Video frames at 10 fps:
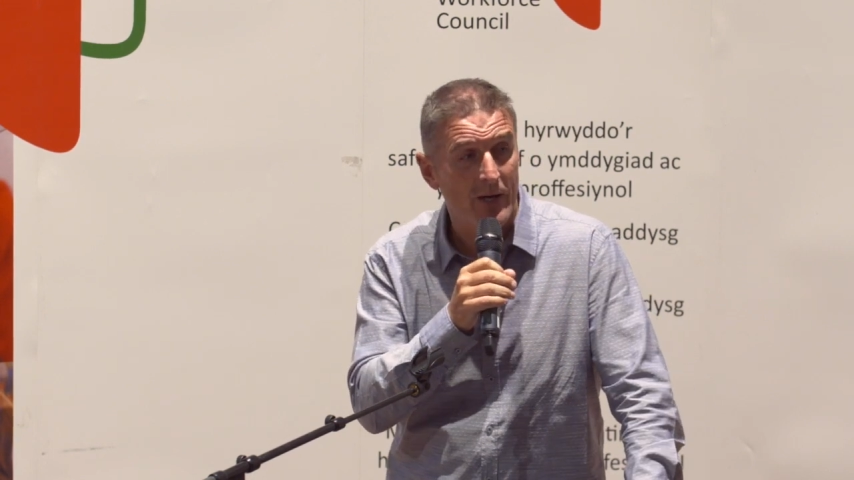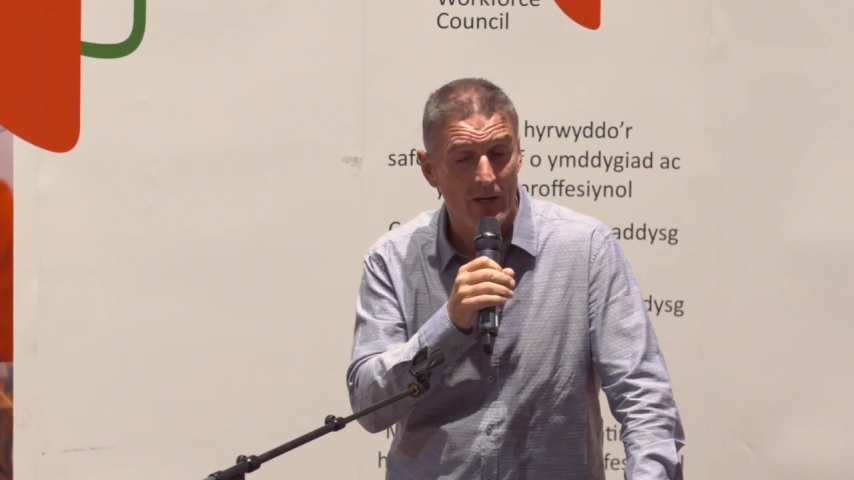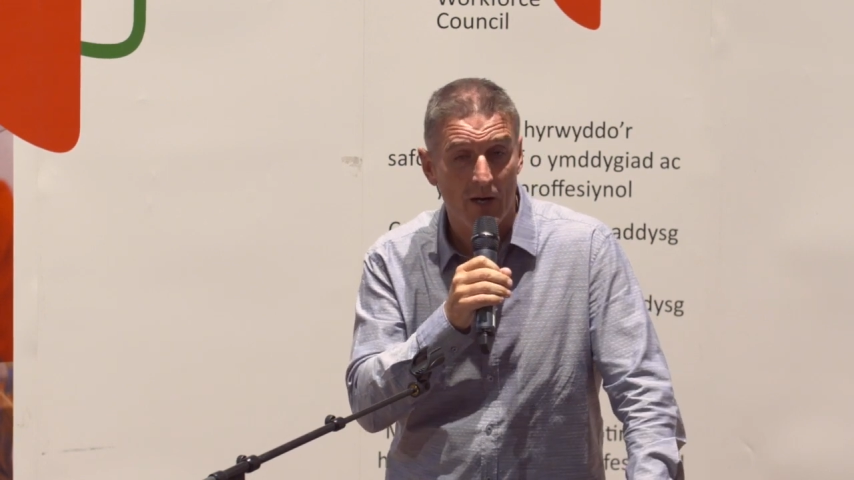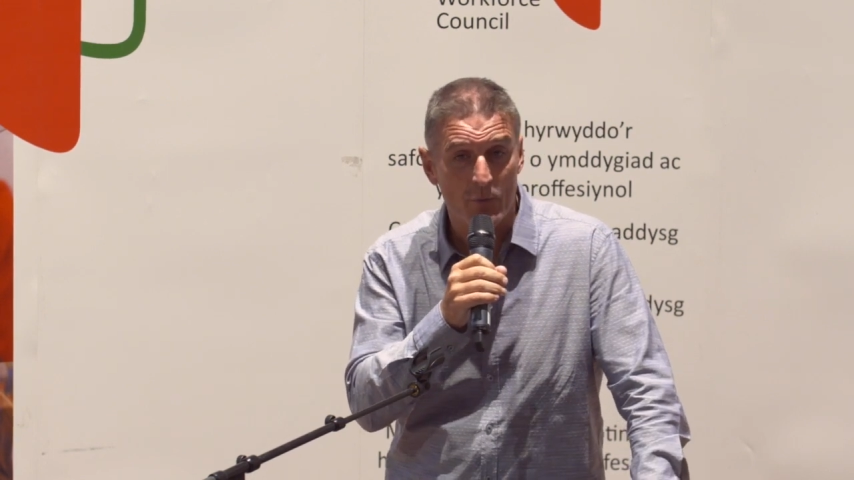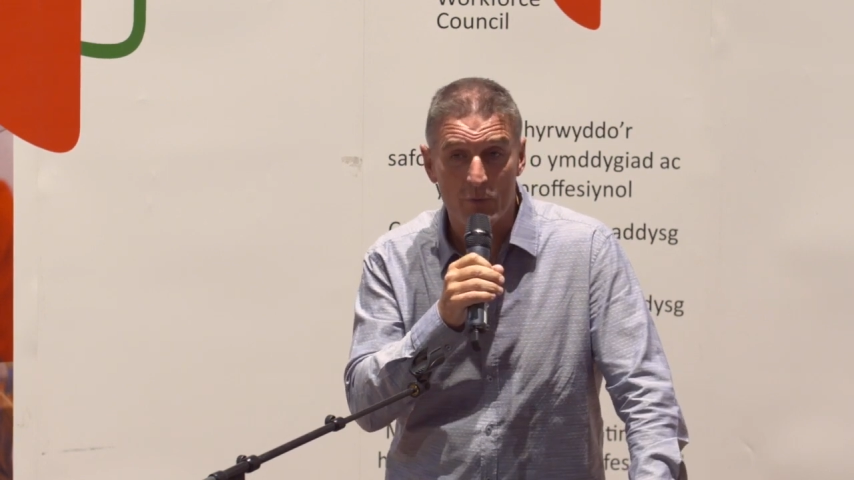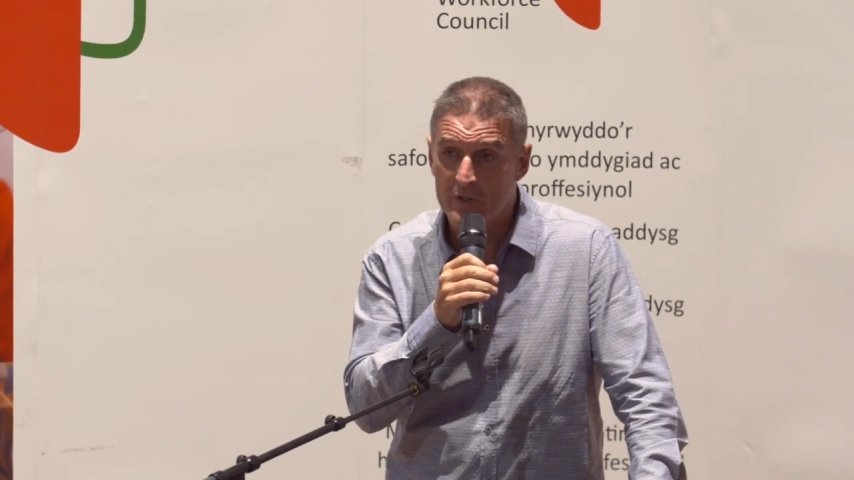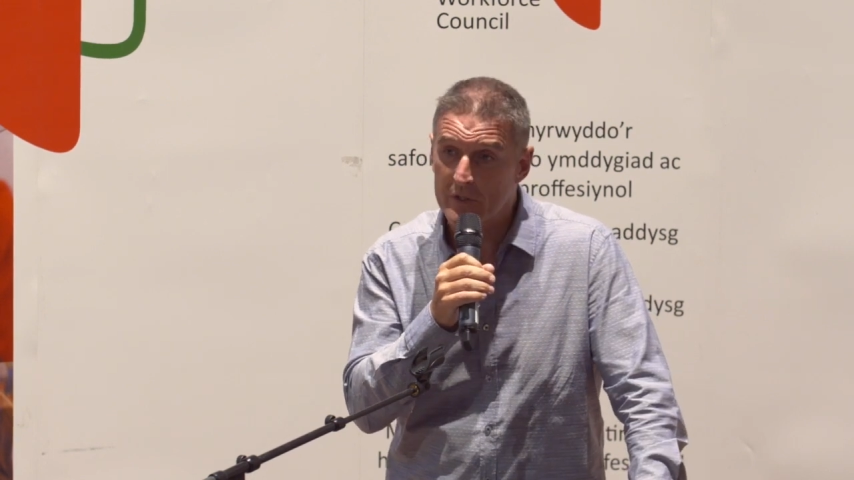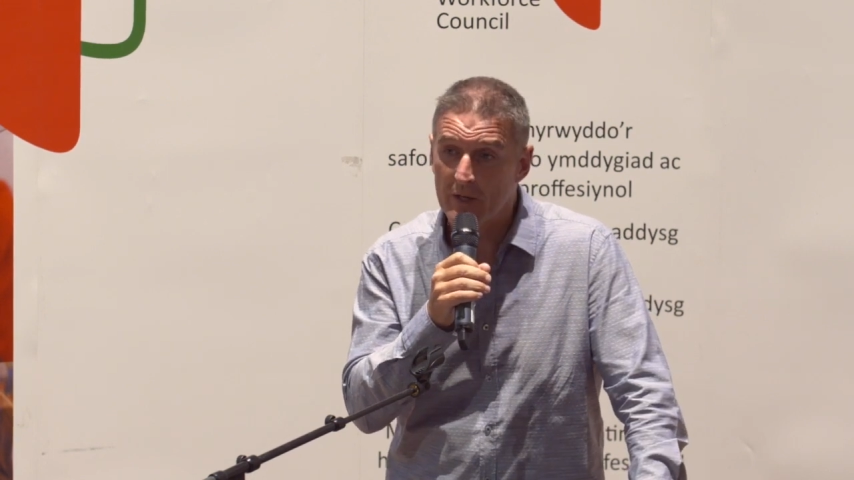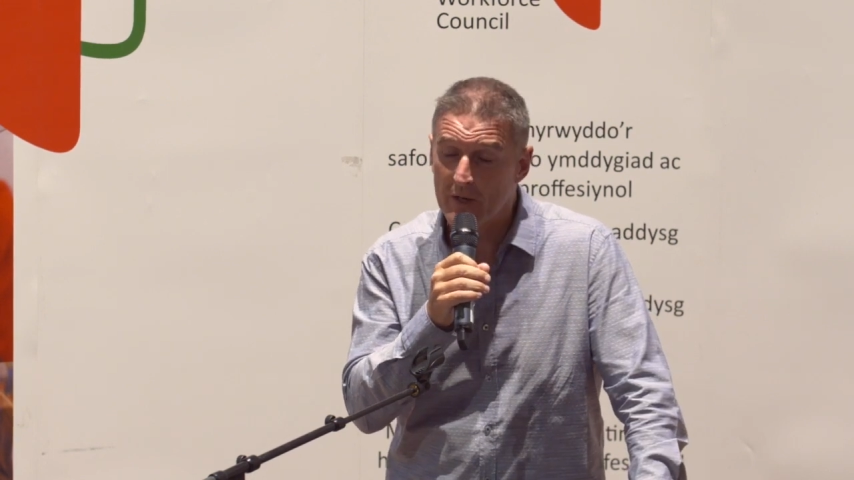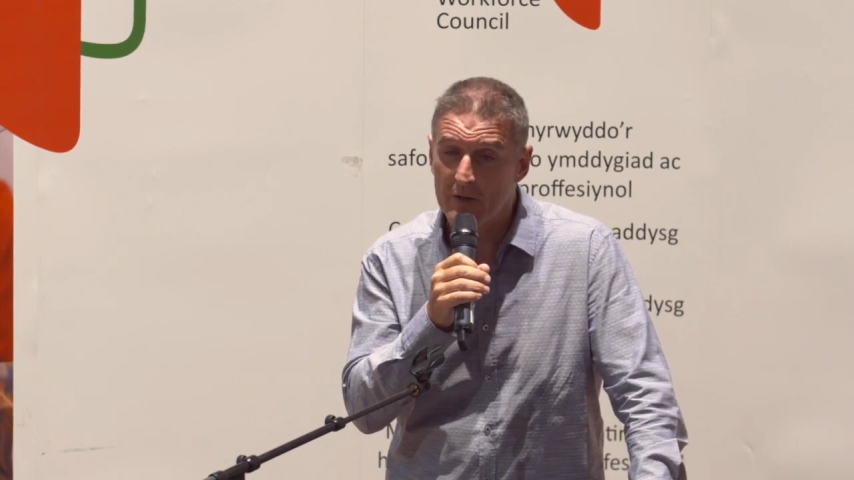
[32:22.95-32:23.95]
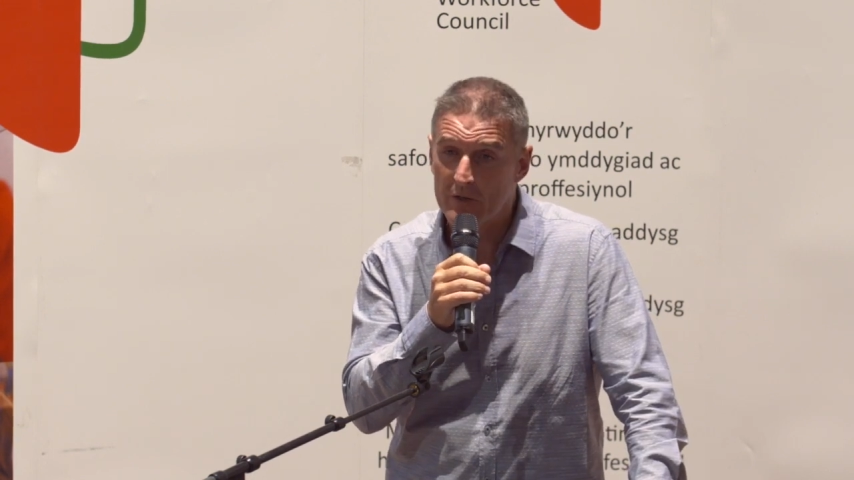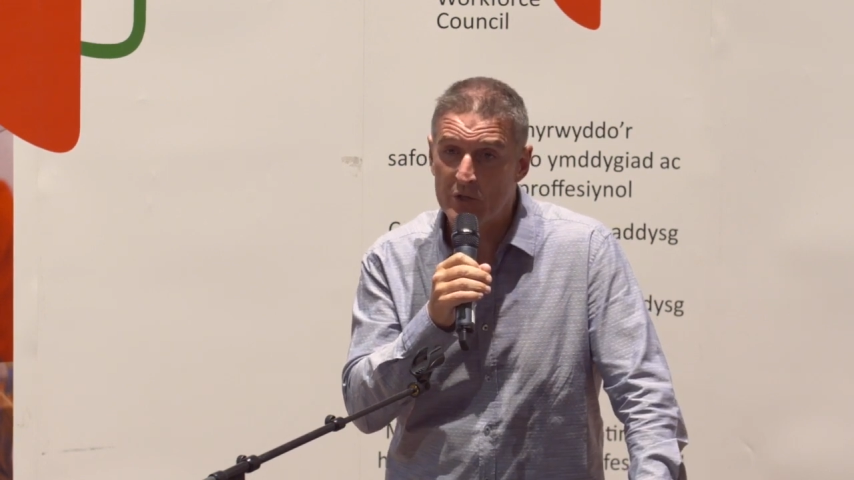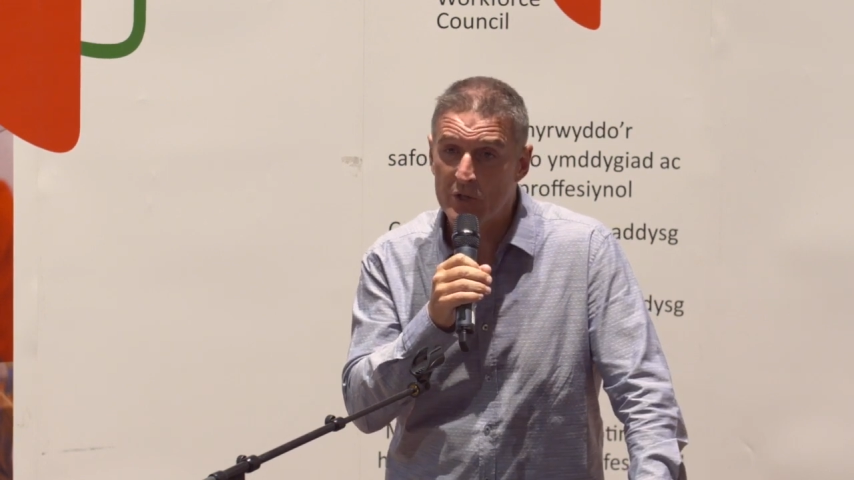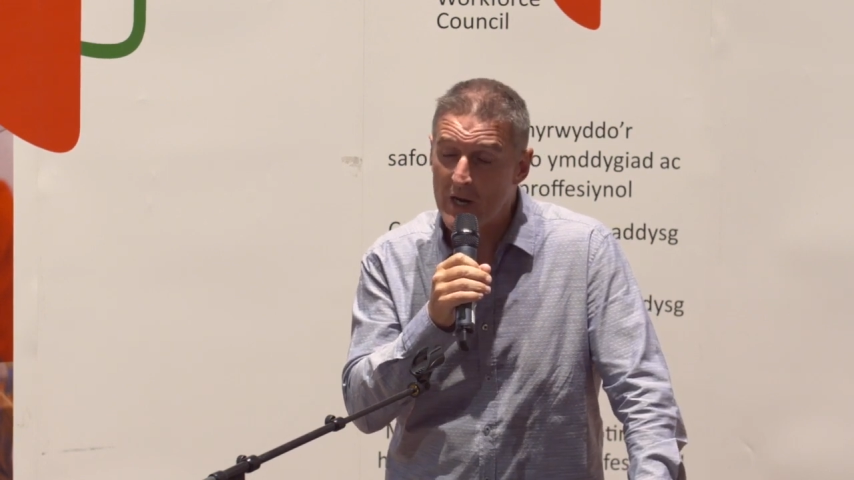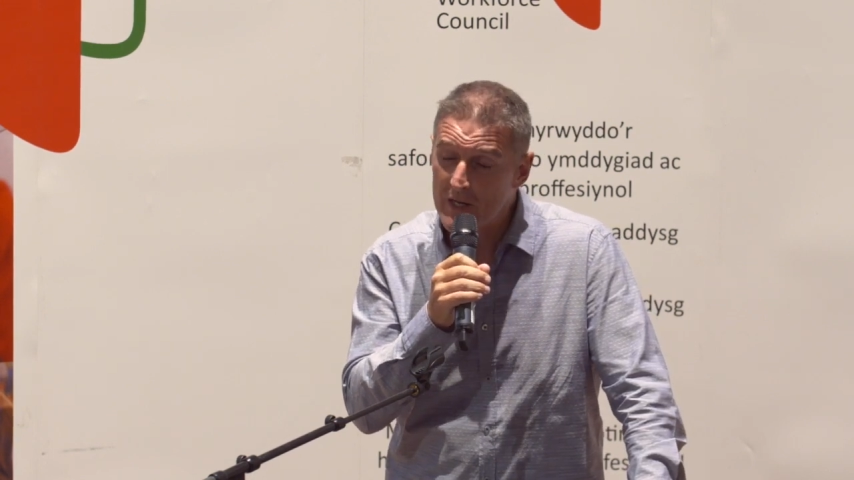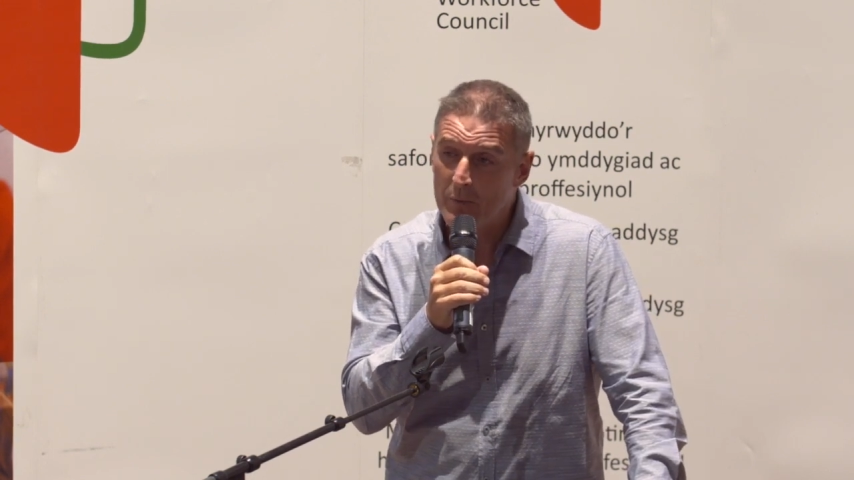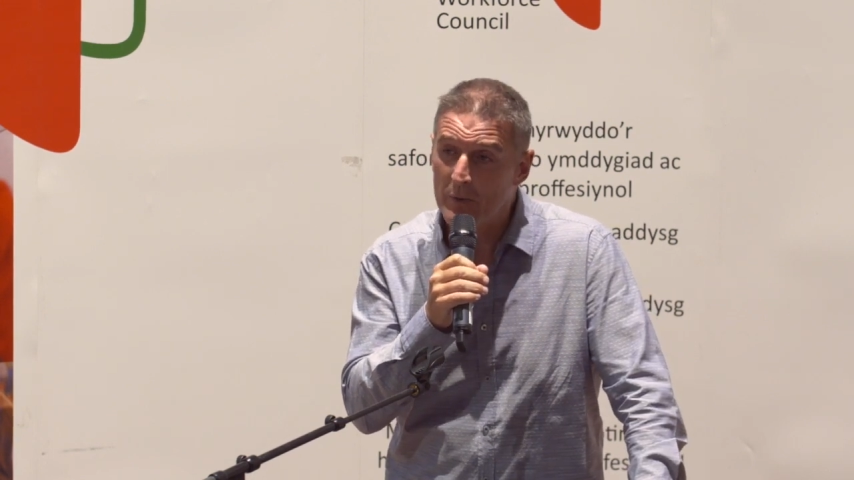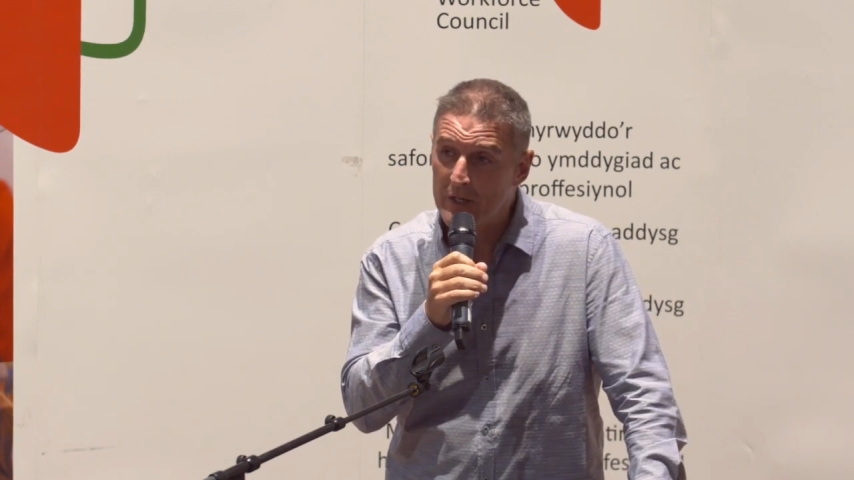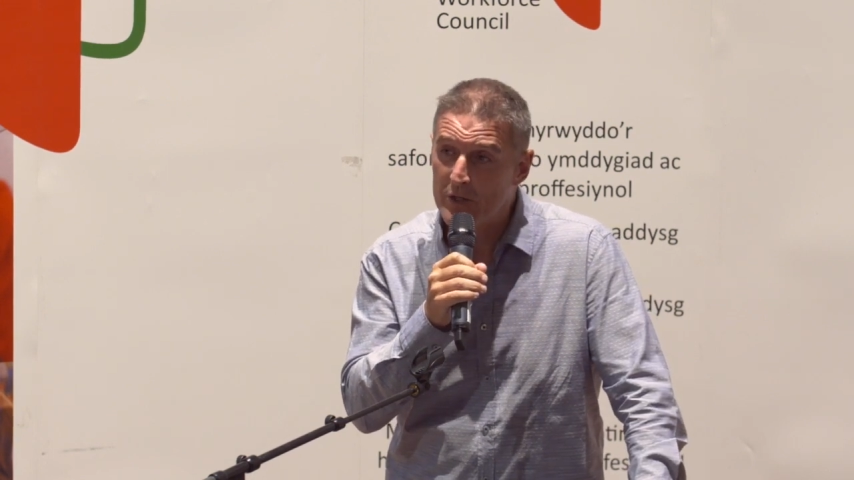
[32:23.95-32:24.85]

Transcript: I was genuinely